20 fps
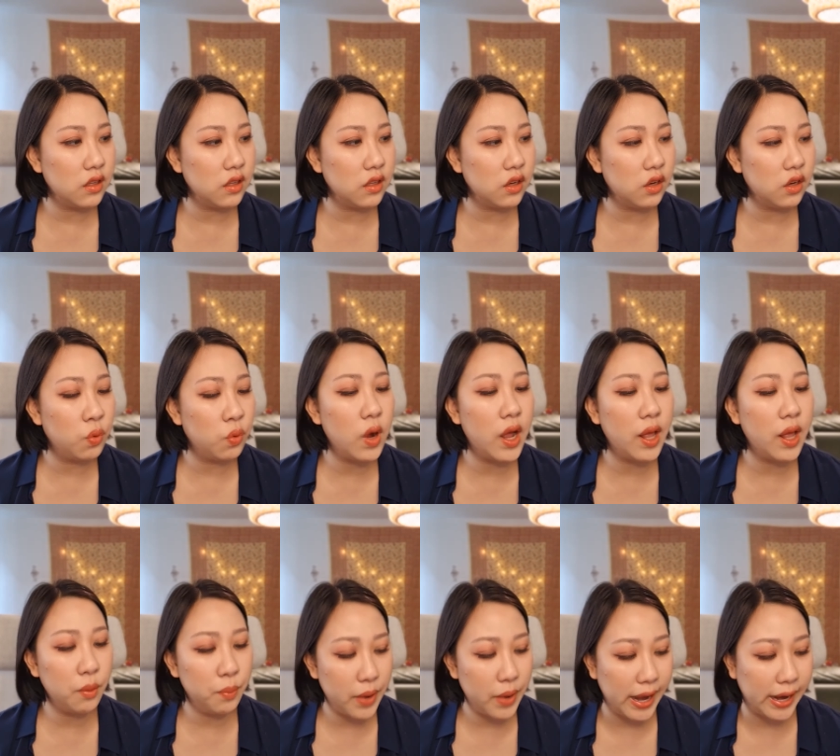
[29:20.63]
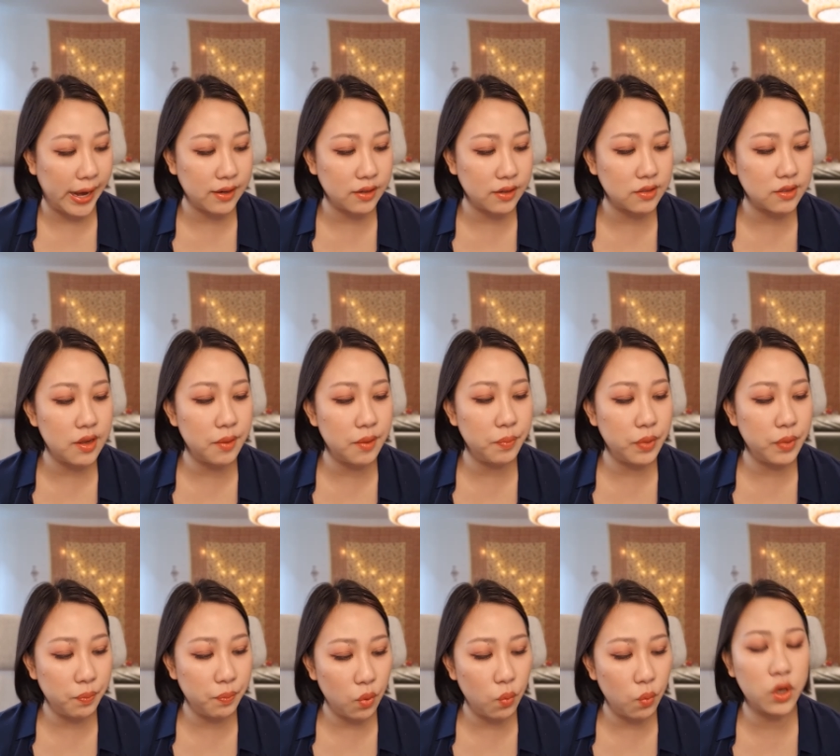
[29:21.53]
a while back some
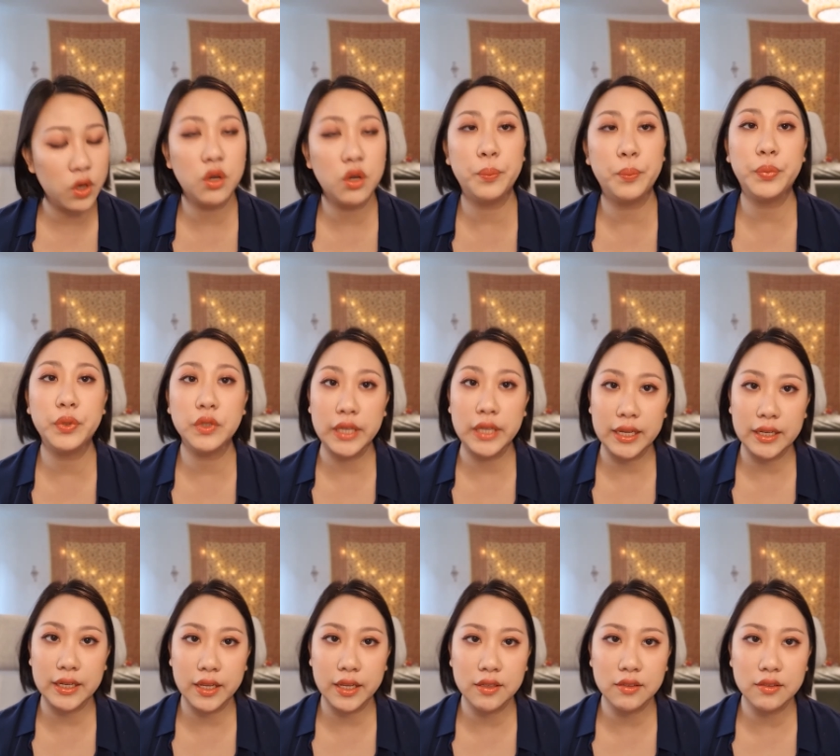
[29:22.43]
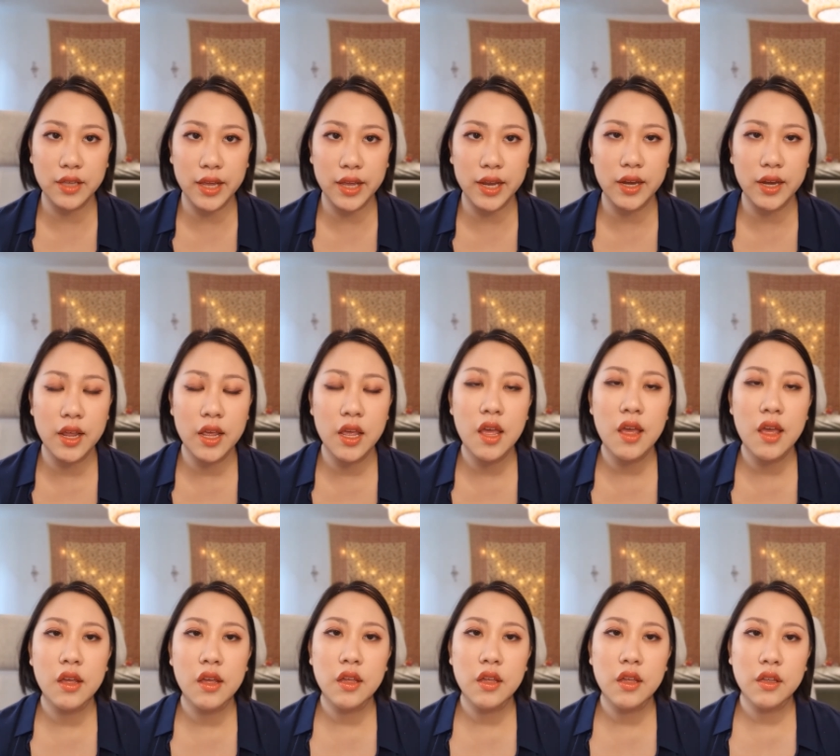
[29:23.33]
people were complaining that
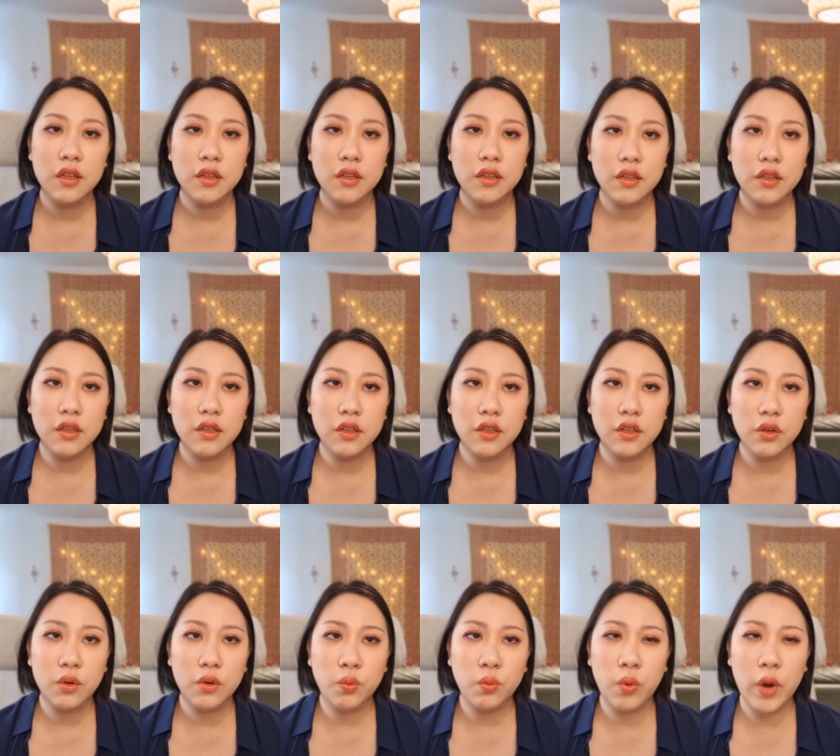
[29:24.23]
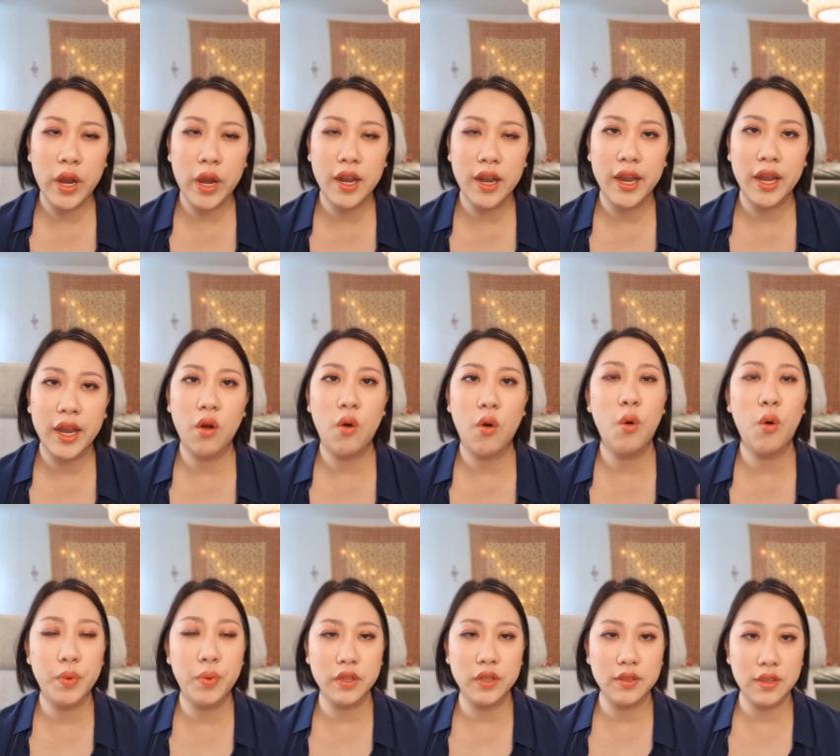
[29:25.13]
when they
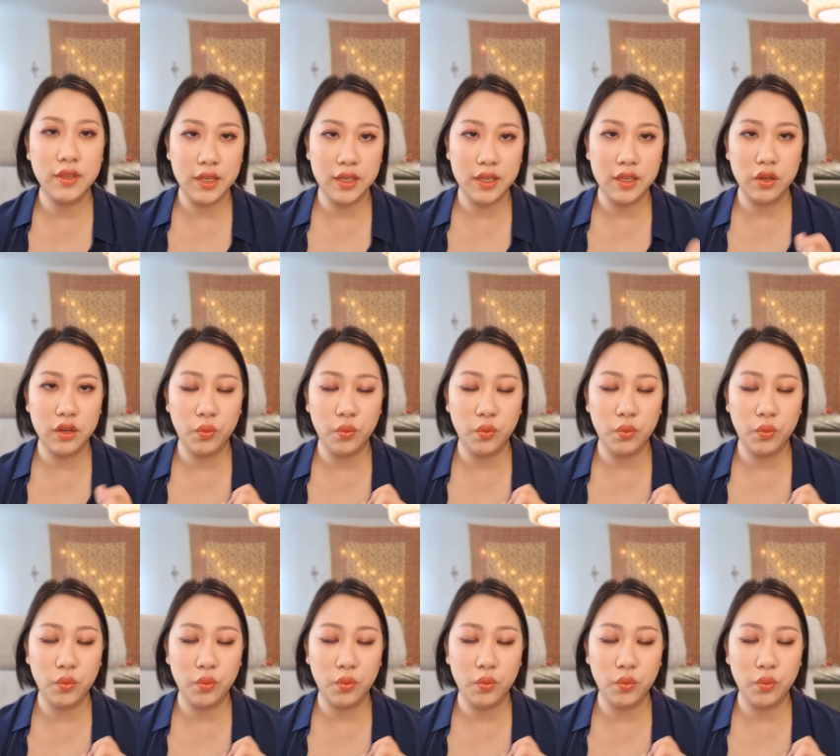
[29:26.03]
opened the